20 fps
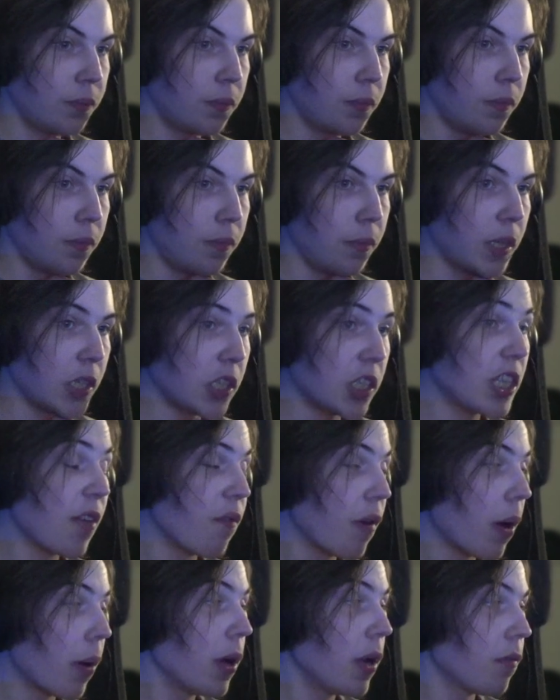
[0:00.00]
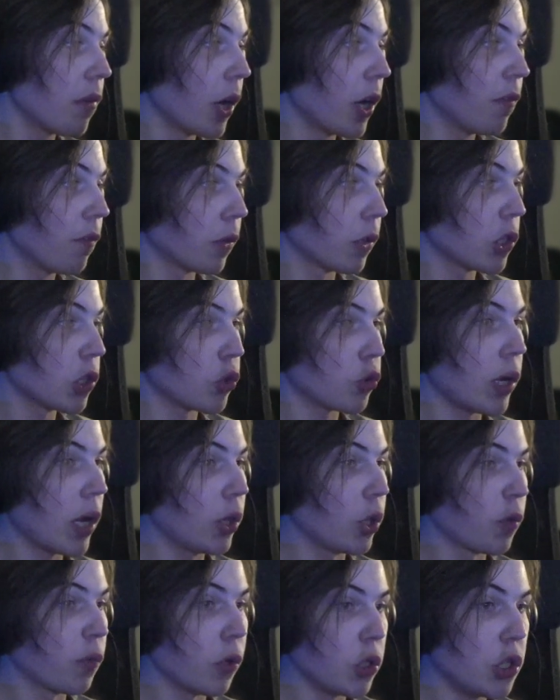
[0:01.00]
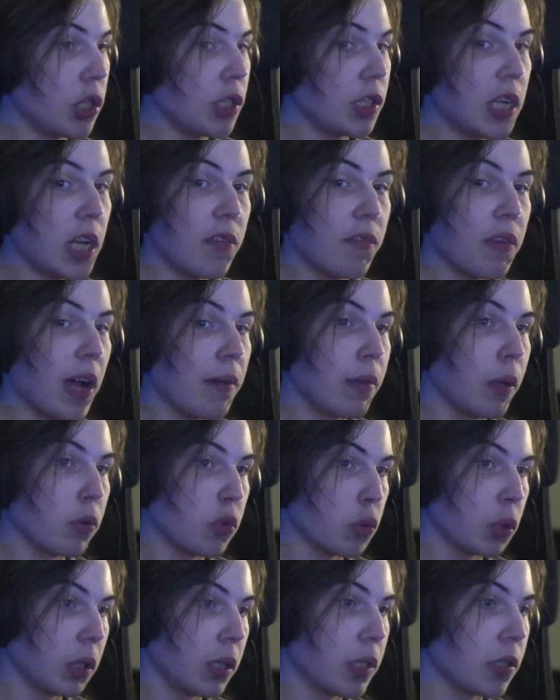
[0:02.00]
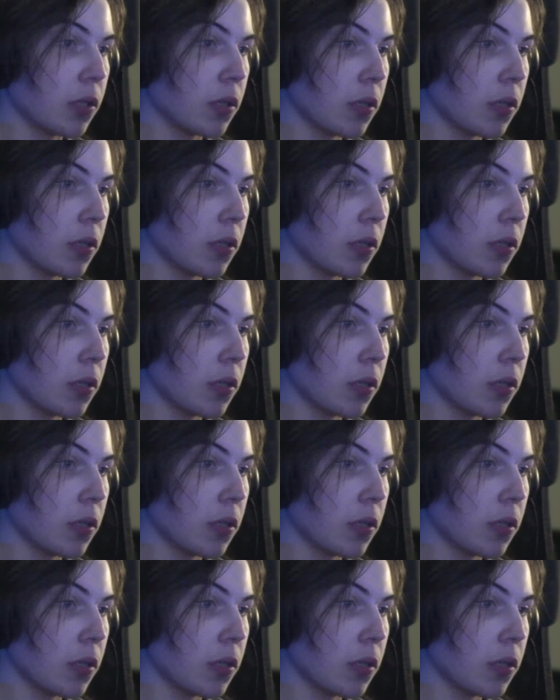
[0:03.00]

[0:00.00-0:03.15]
This is the very, very first trailer for GTA 5 that was released.